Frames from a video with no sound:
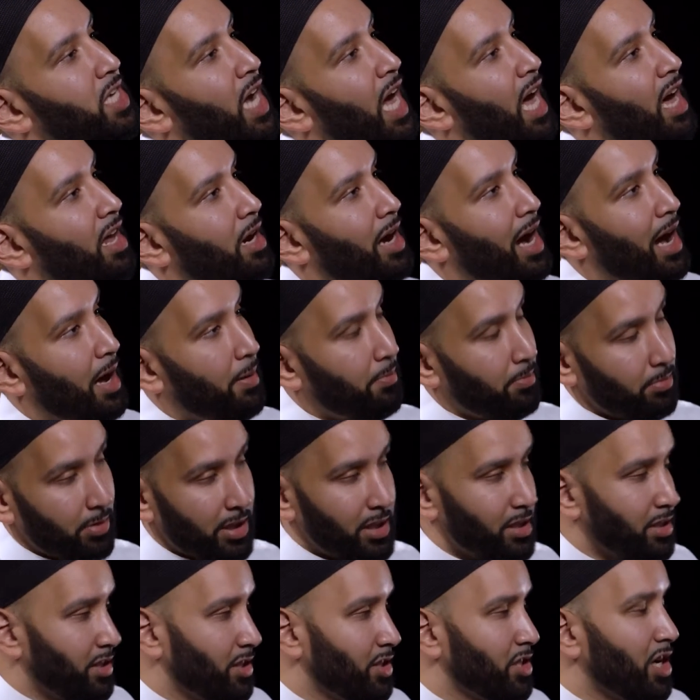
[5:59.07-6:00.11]
to haram?
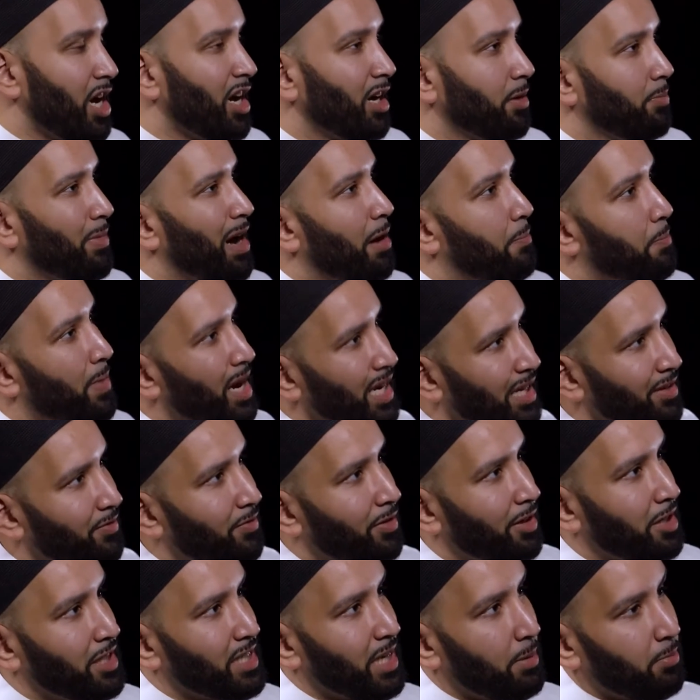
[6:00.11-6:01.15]
Let's just talk about money,
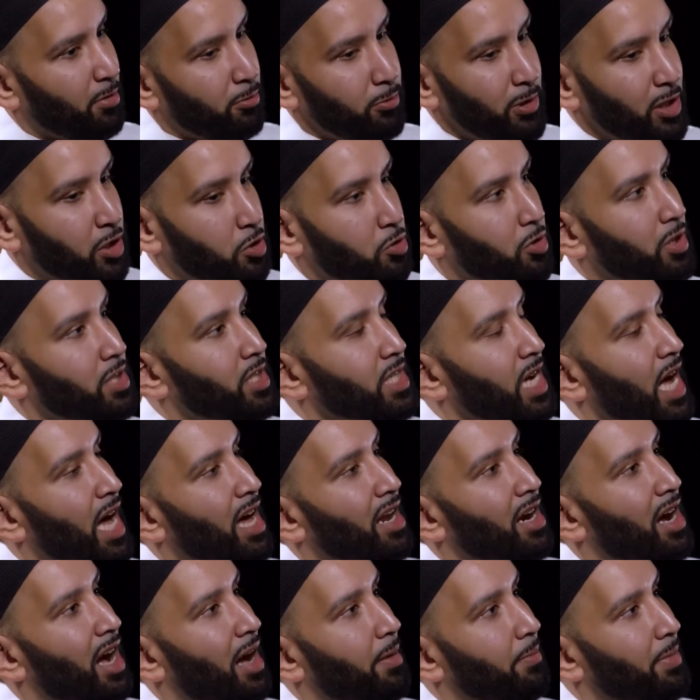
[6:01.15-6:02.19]
for example. Resort to
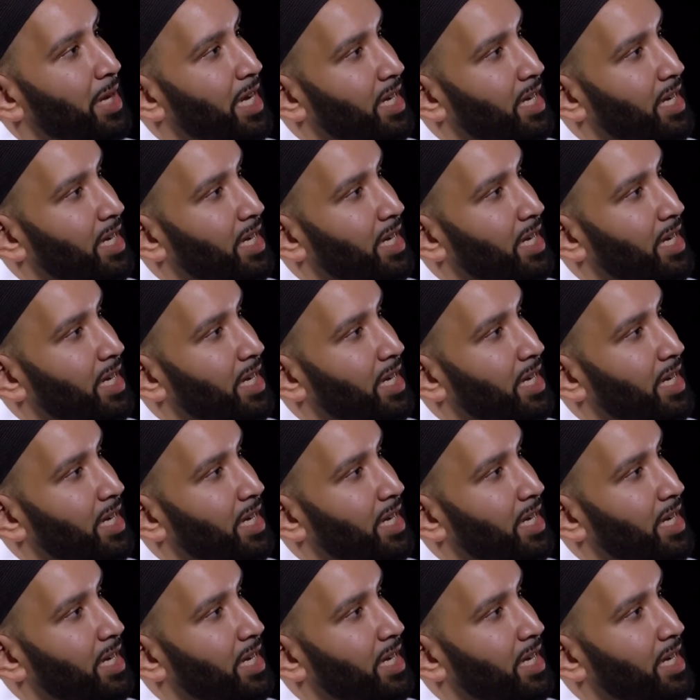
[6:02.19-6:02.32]
haram